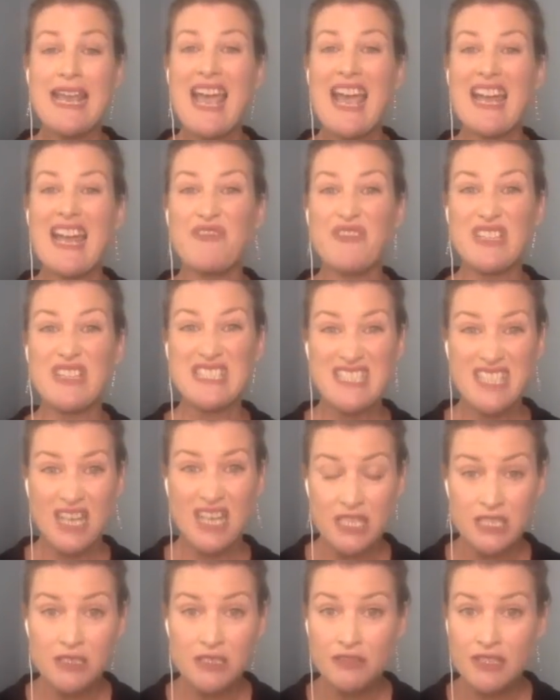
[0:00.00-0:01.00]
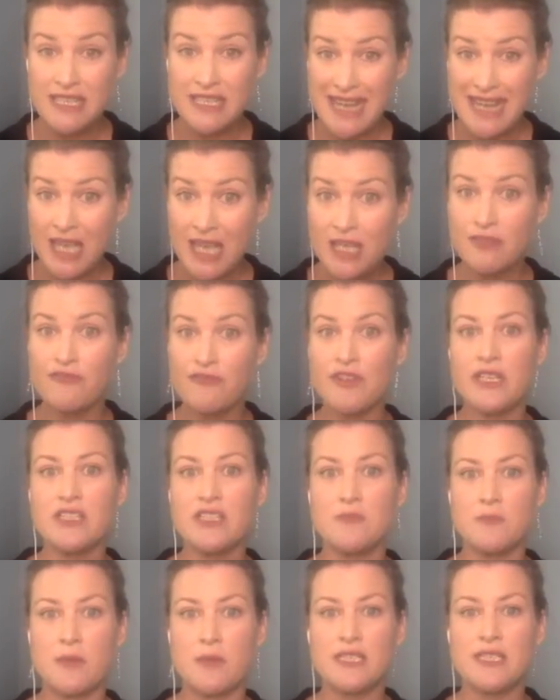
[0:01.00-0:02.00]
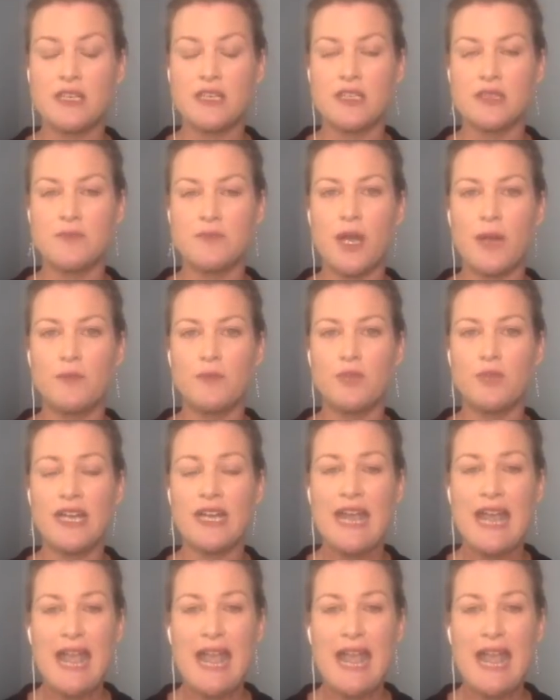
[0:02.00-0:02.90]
And if it doesn't yet fit into my sales pipeline,